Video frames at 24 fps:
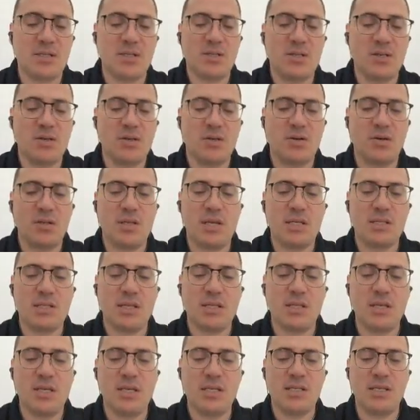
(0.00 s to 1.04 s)
So that's
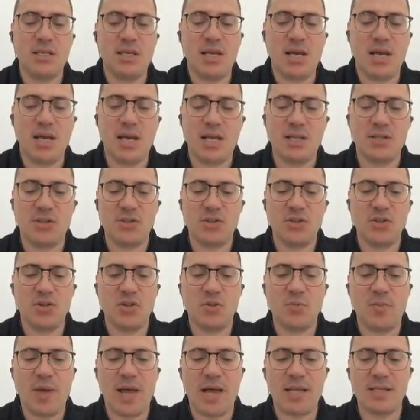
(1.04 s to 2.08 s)
an easy as
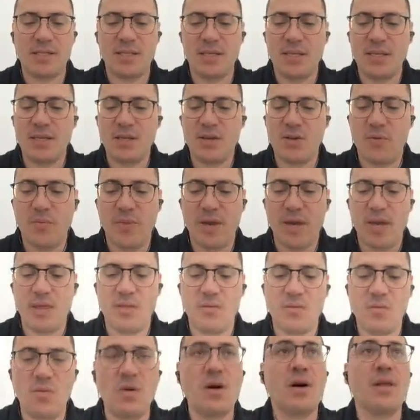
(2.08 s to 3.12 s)
just passing
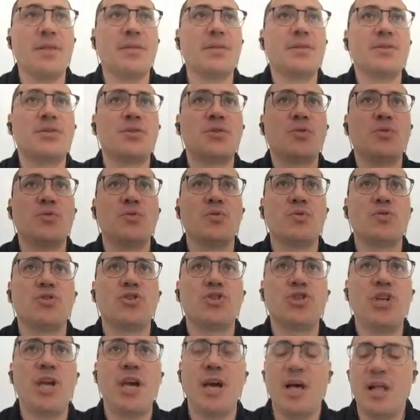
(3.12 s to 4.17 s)
command 1 to
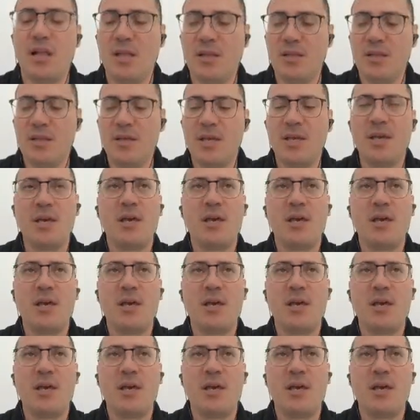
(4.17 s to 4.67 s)
shell,